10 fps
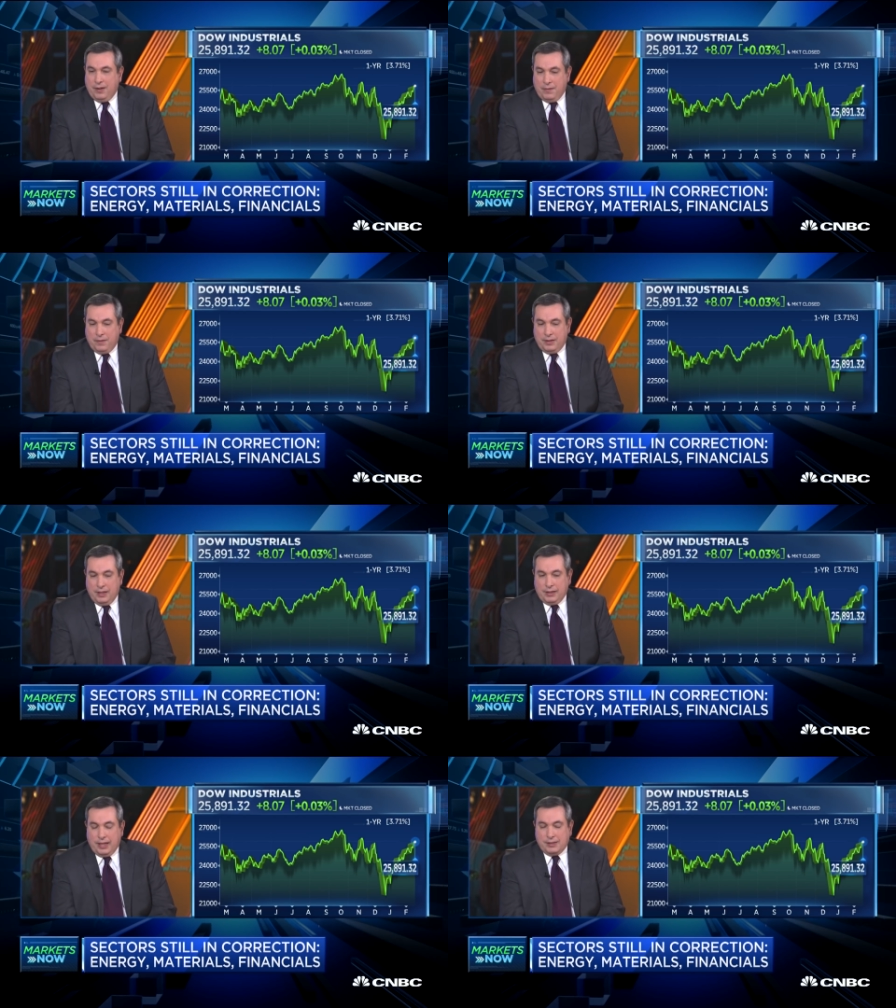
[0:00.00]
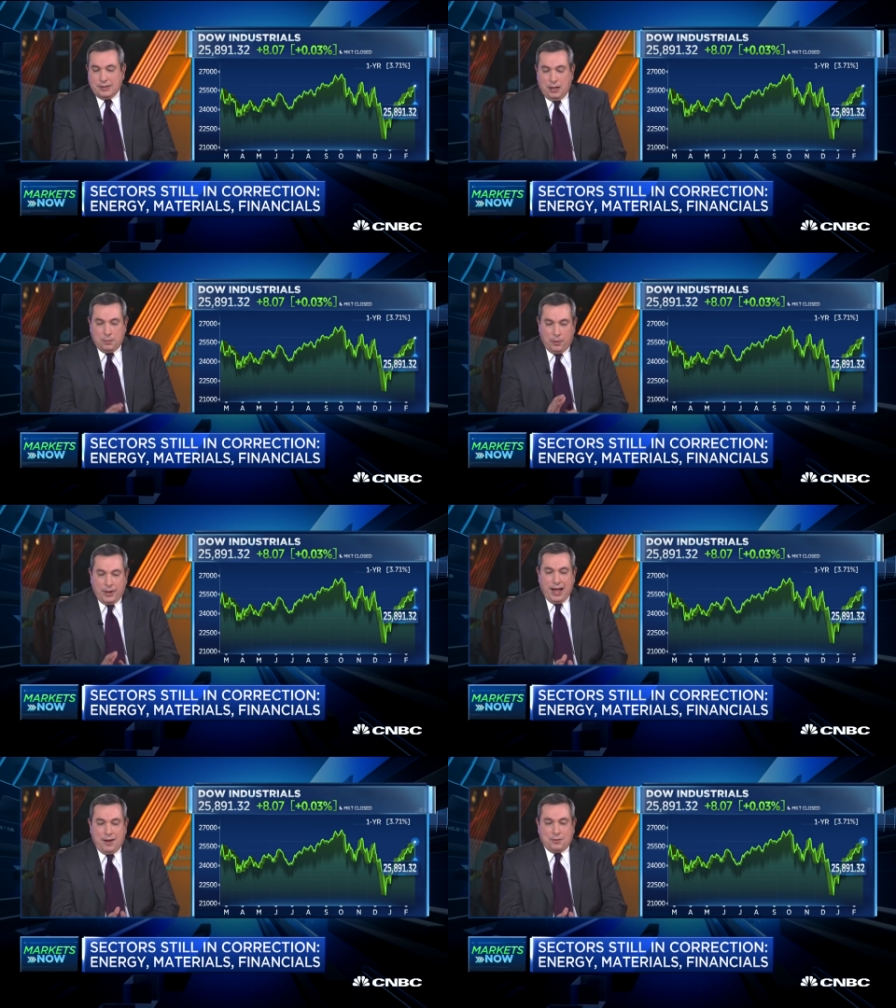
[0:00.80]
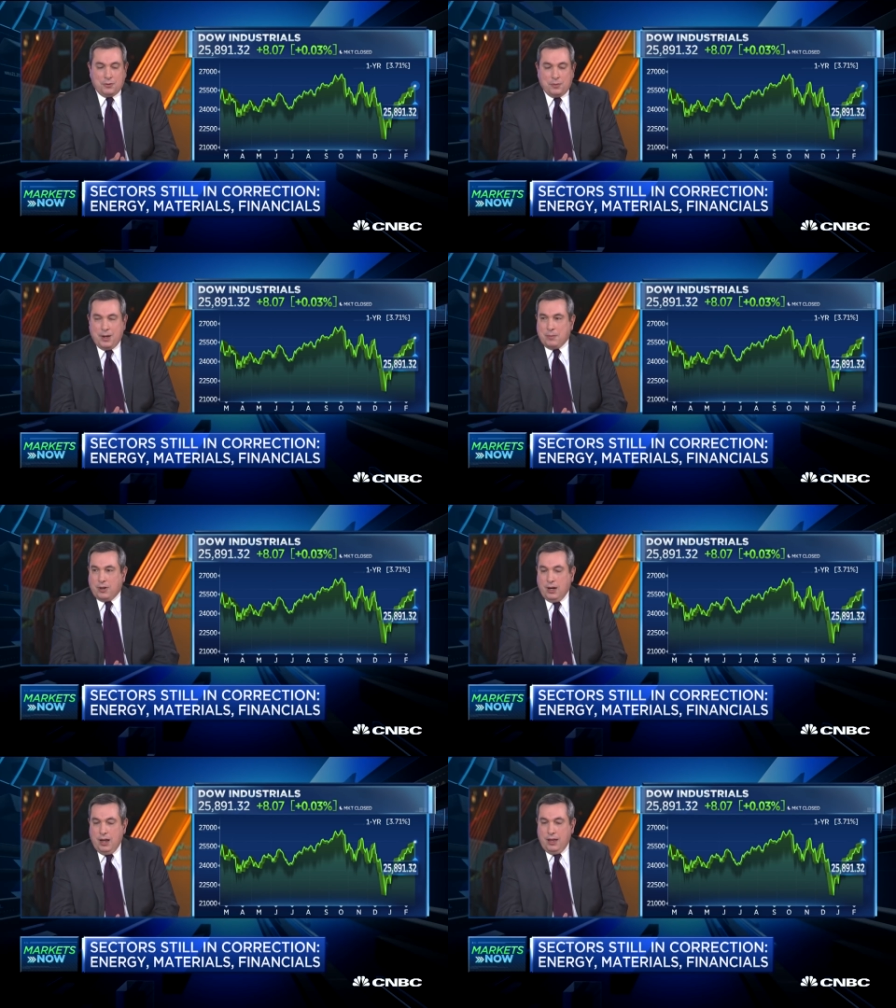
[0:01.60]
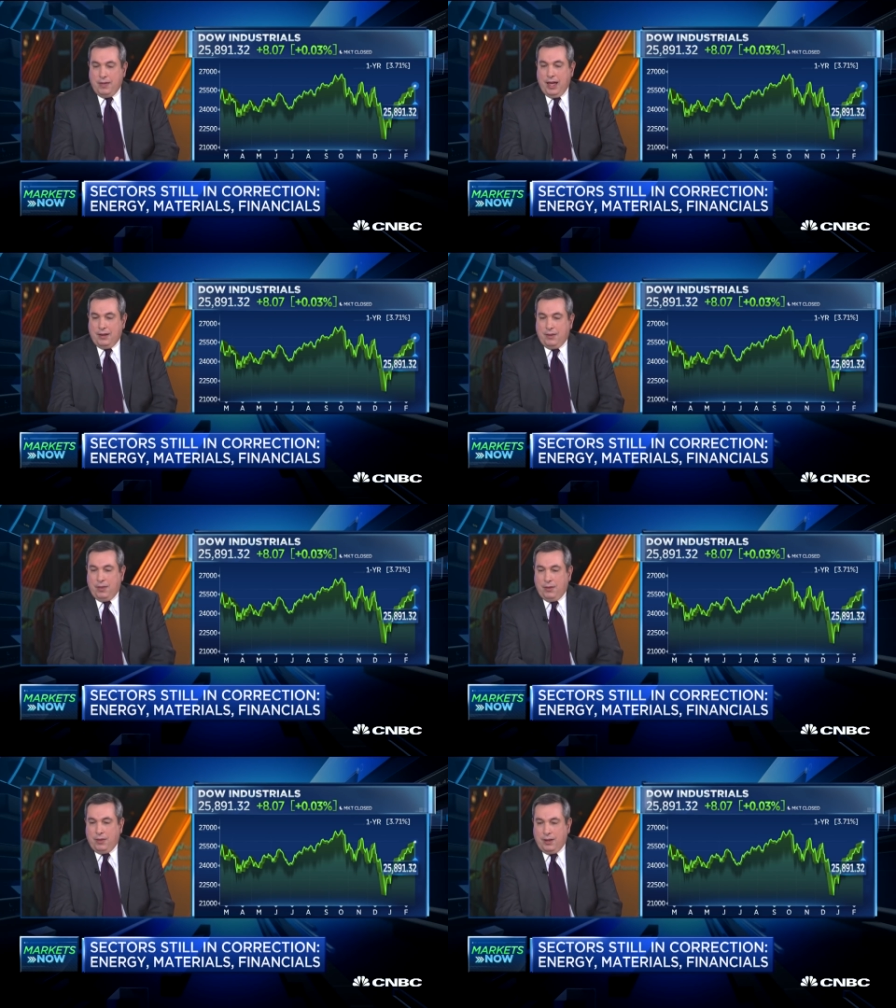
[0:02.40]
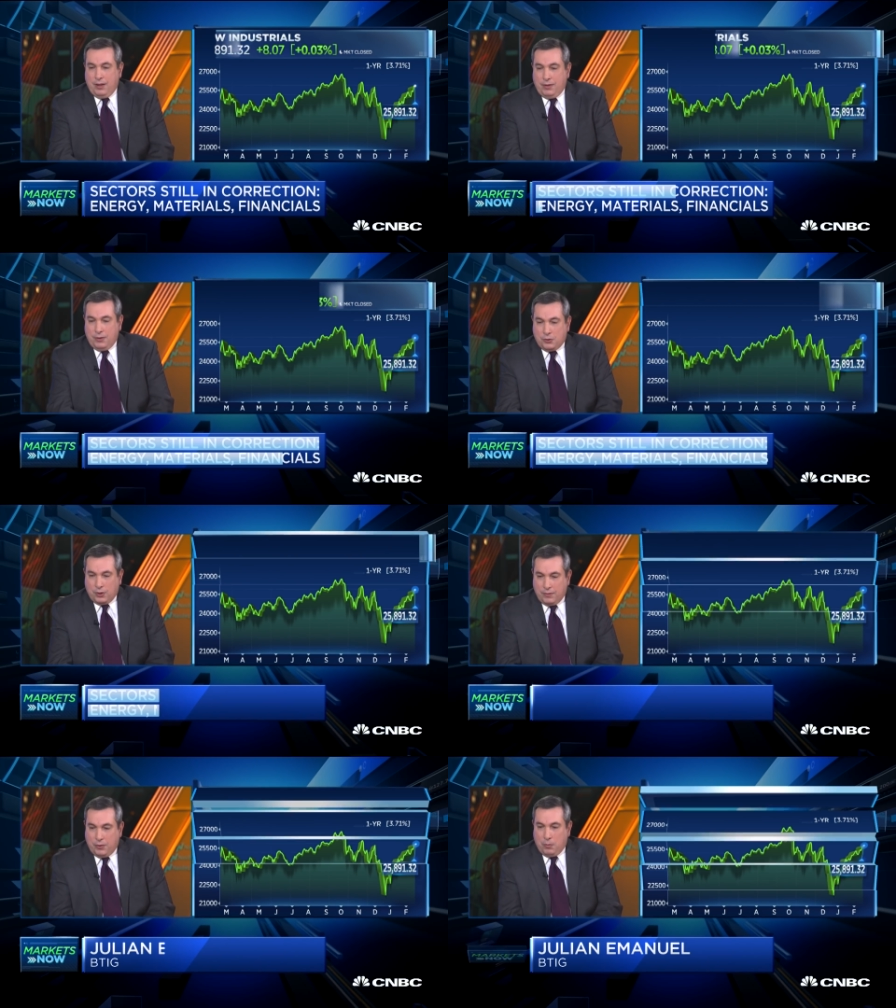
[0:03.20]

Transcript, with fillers: if a deal gets done, but we have to remember that the, the, the sort of the